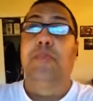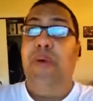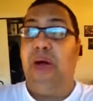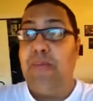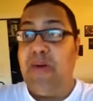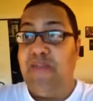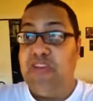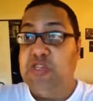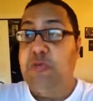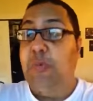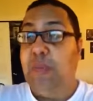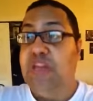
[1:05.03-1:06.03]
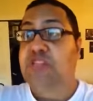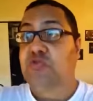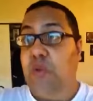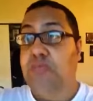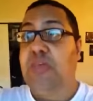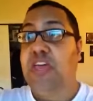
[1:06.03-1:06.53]
Batman v Superman
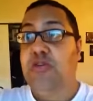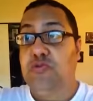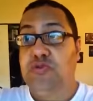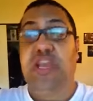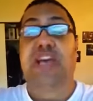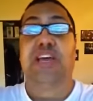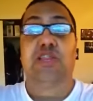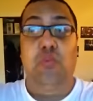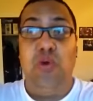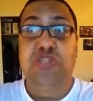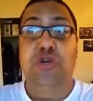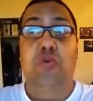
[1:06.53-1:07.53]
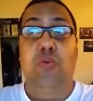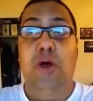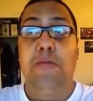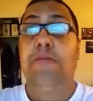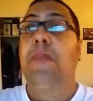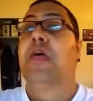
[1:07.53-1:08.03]
script they used. Like in the original
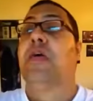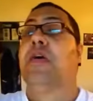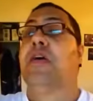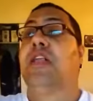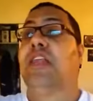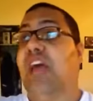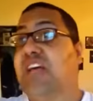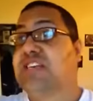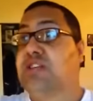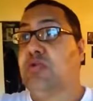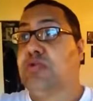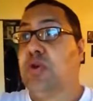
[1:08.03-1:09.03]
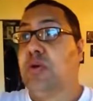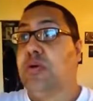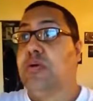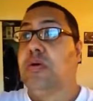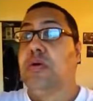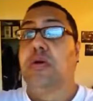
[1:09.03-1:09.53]
one, Lex Luthor
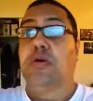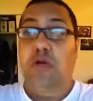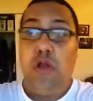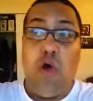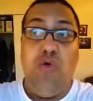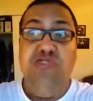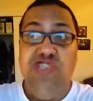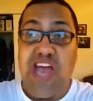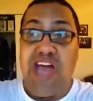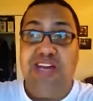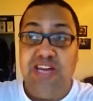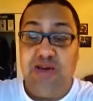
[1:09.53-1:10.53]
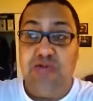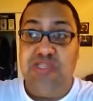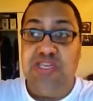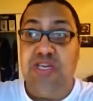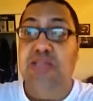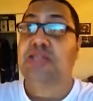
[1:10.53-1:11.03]
cloned Jack
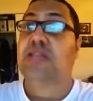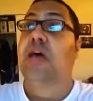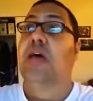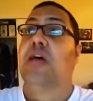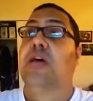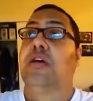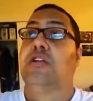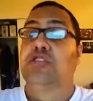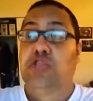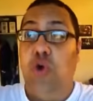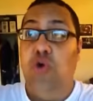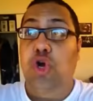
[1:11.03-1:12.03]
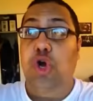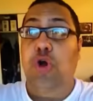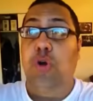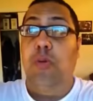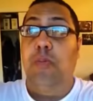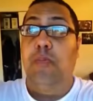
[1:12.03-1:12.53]
Nicholson's
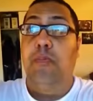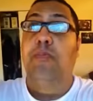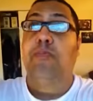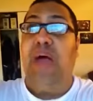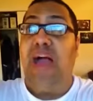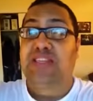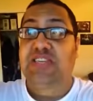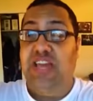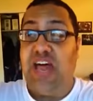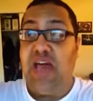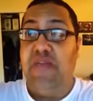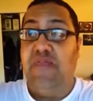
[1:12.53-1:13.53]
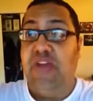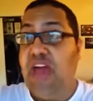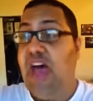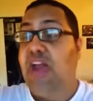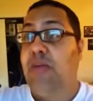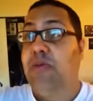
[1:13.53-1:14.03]
Joker back to life and
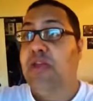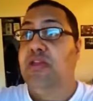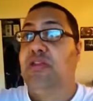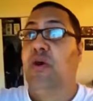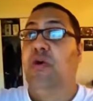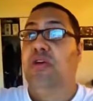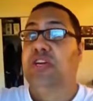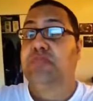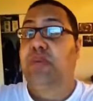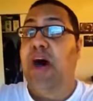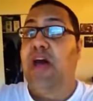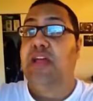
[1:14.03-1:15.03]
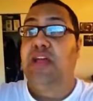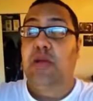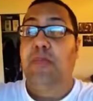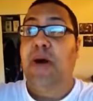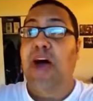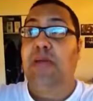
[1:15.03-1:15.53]
had him in you know his body in a
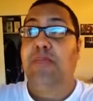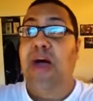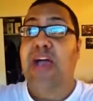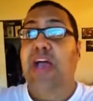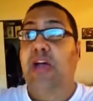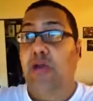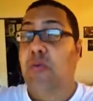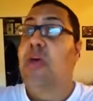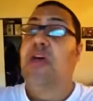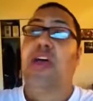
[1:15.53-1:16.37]
body bag and clone.